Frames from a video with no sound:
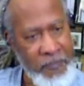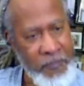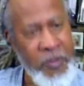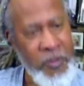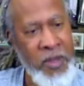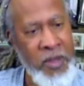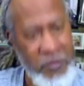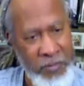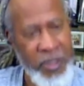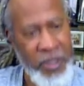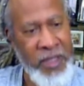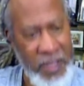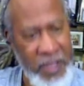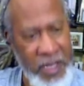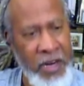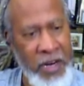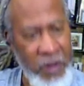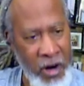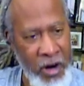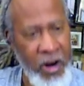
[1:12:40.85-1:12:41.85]
But there
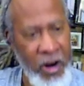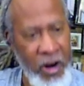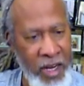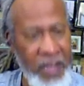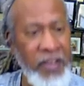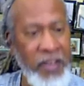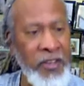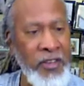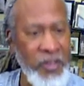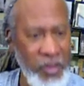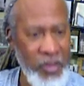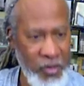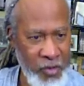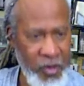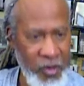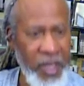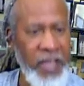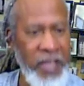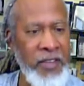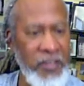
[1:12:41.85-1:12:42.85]
are
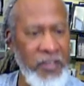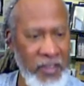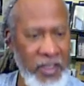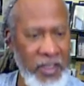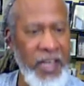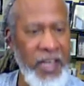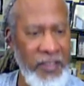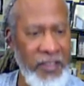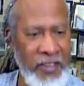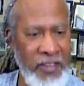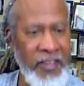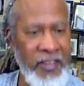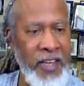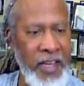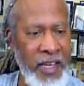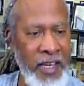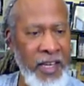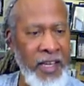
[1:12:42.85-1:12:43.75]
constraints that say